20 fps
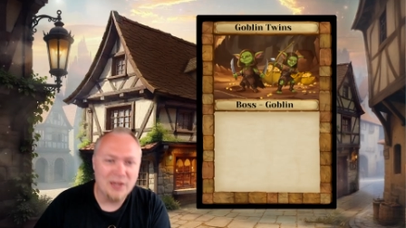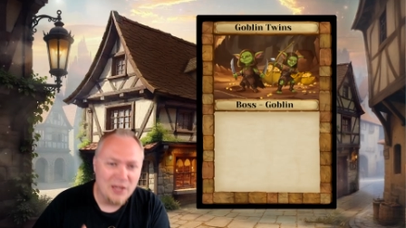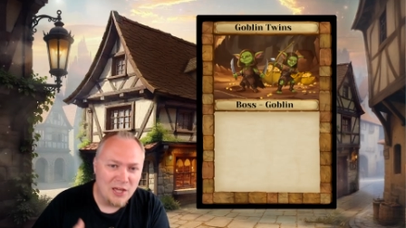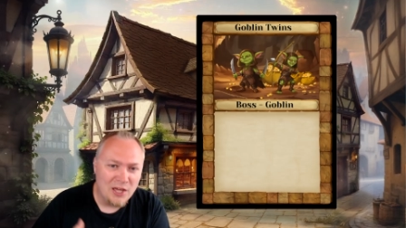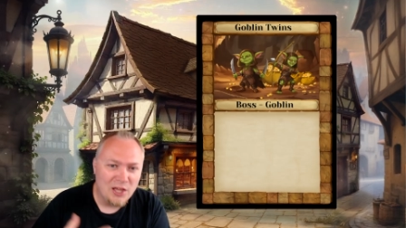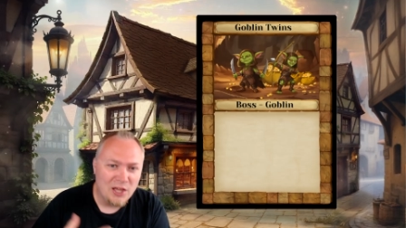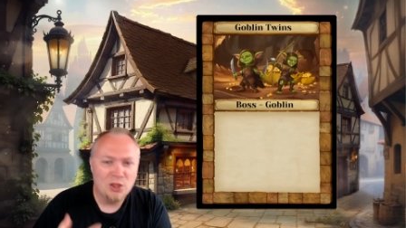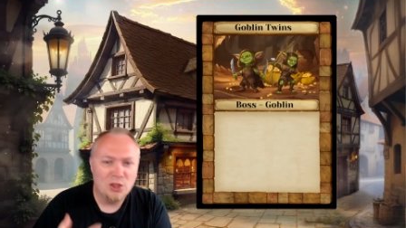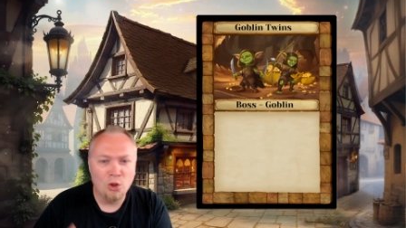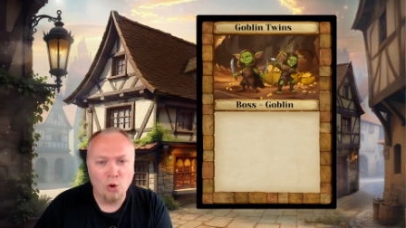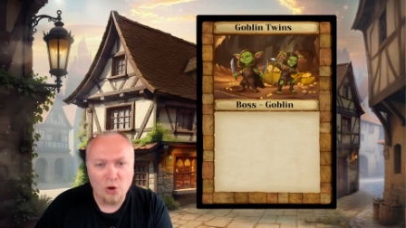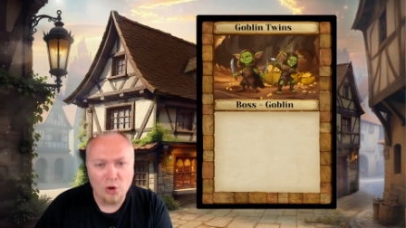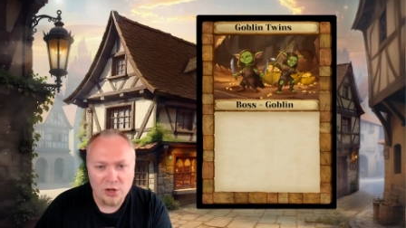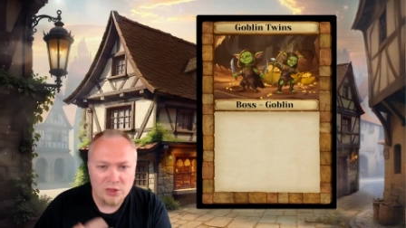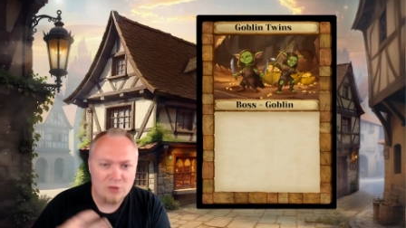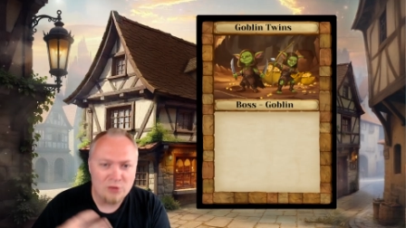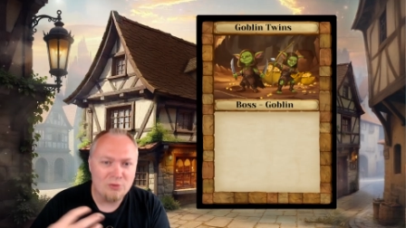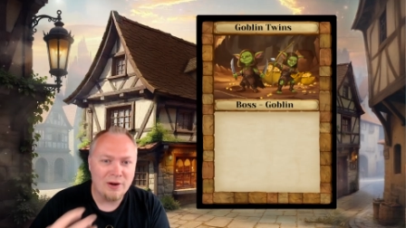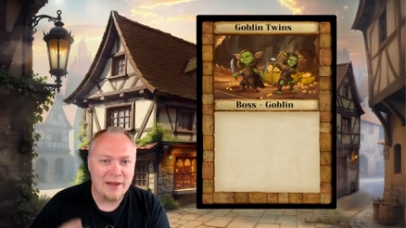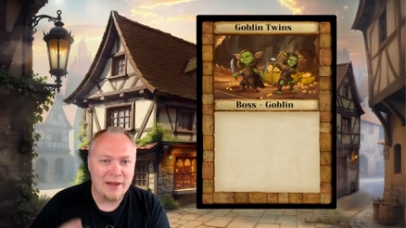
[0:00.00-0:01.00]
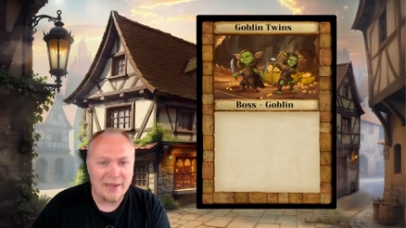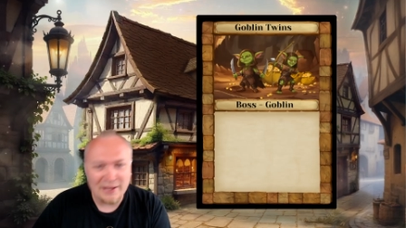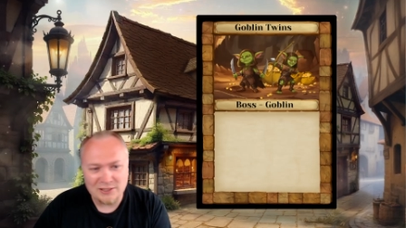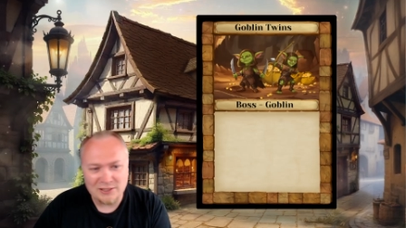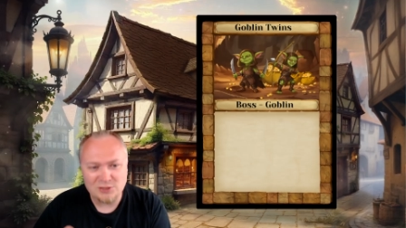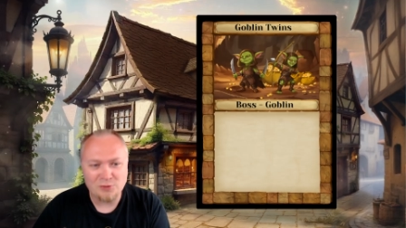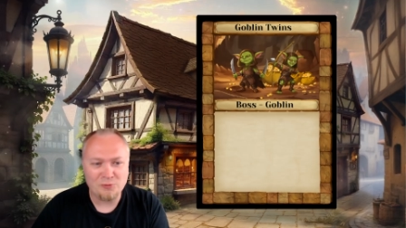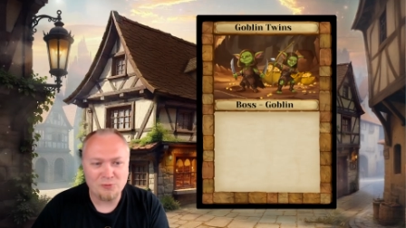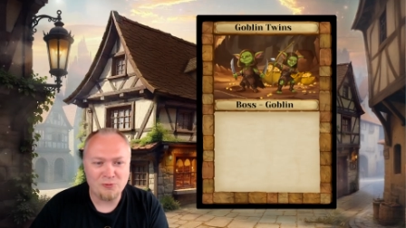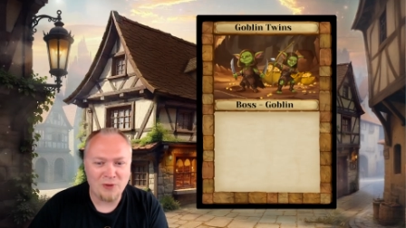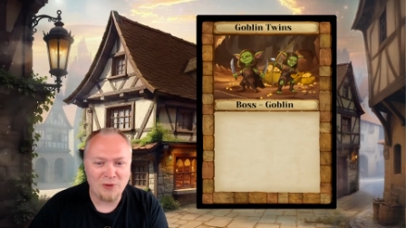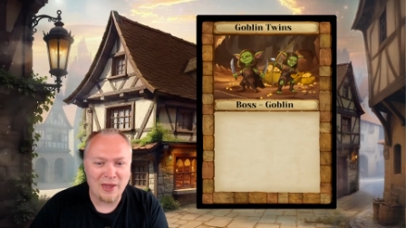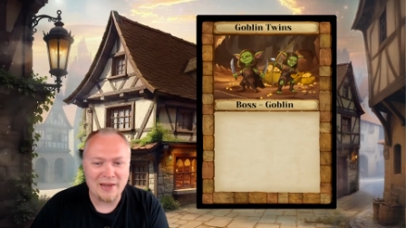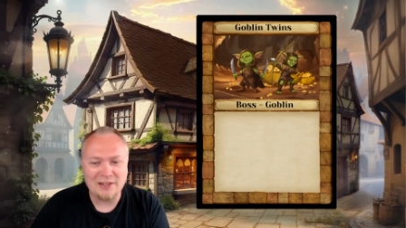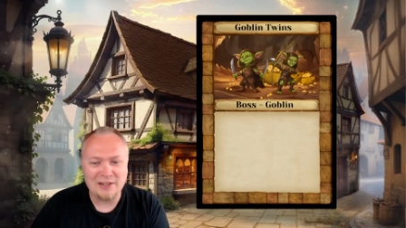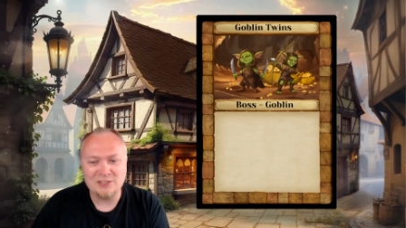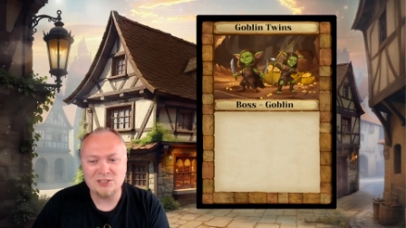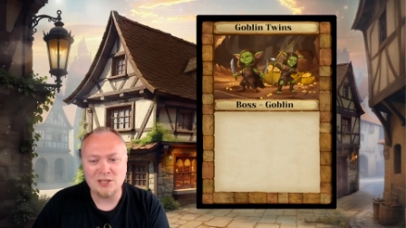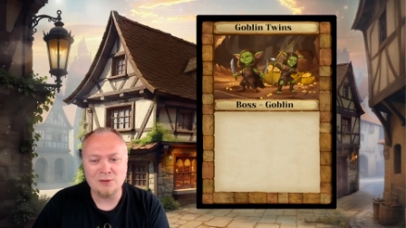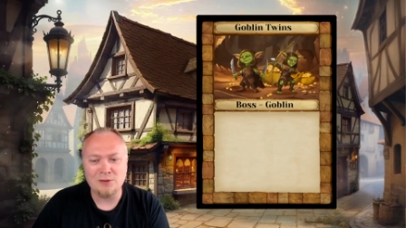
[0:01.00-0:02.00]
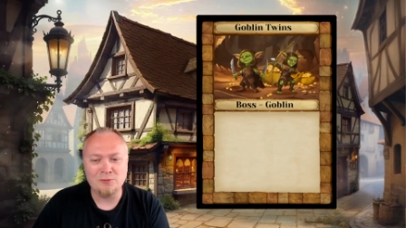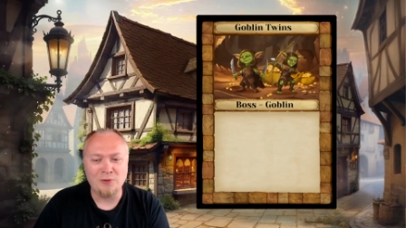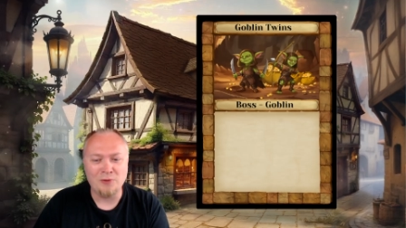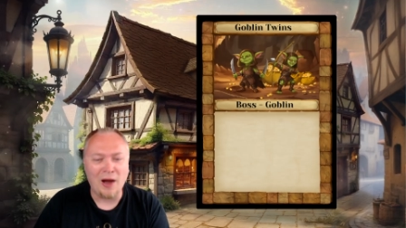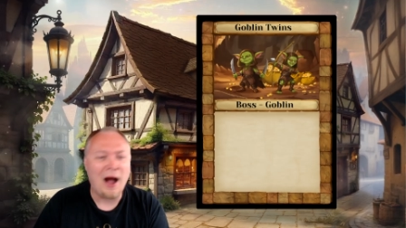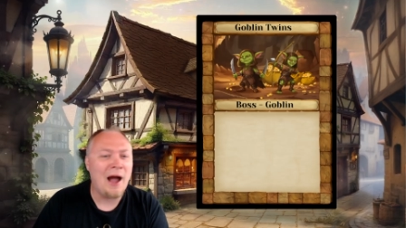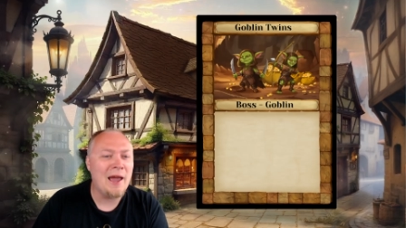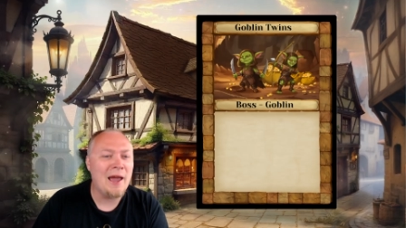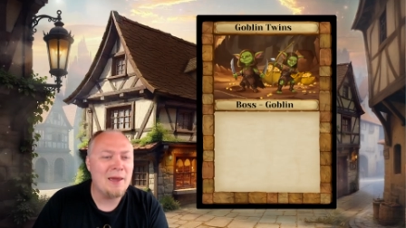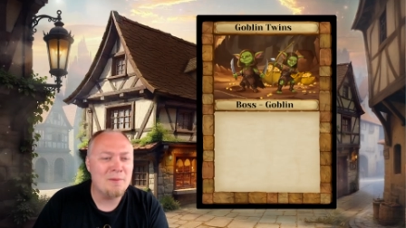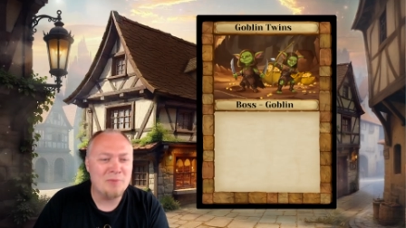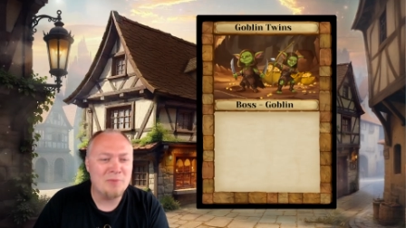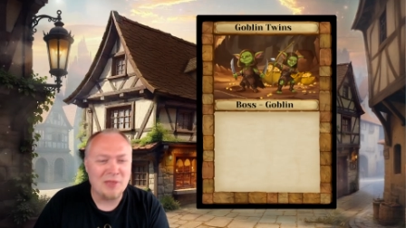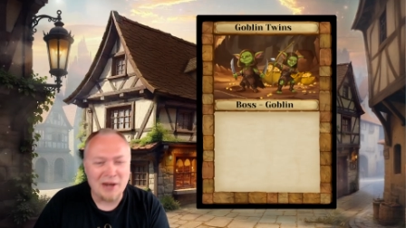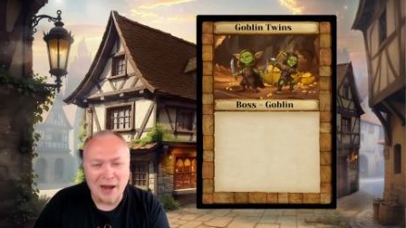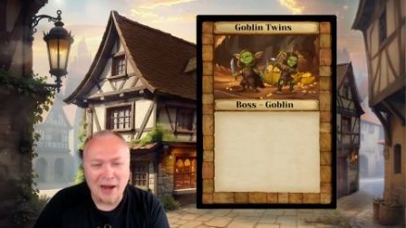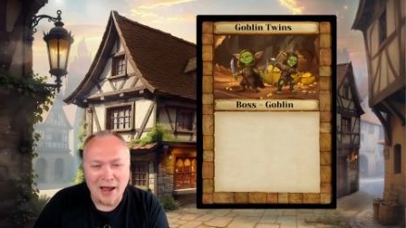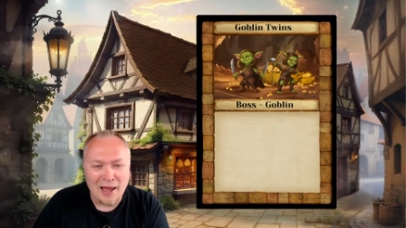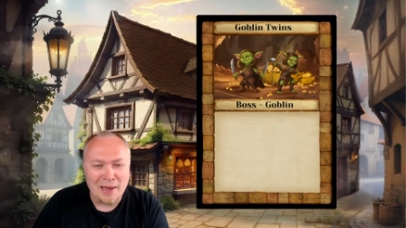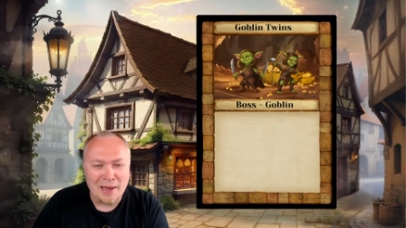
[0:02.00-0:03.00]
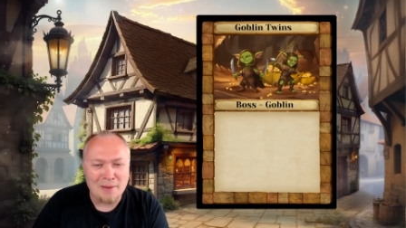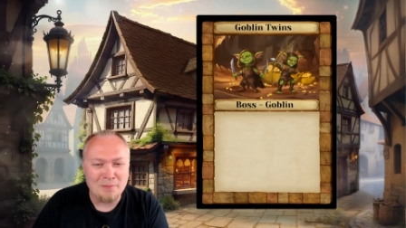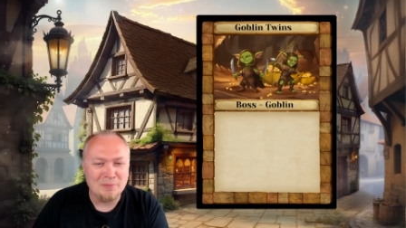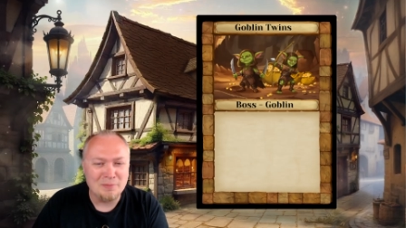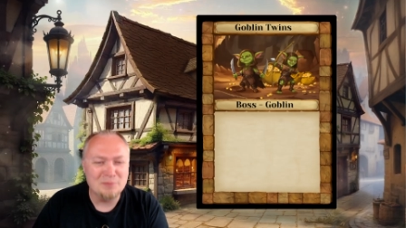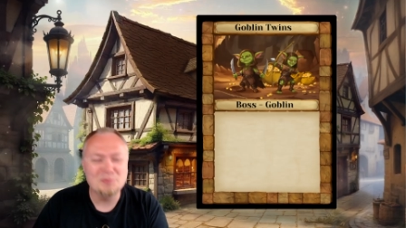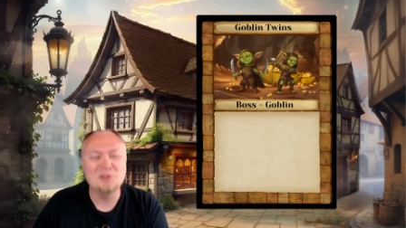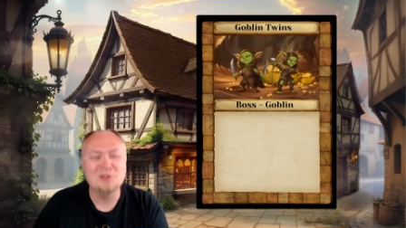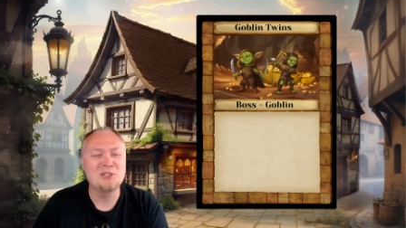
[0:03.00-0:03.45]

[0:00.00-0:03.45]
Lord of the Rings fantasy vibe that I'm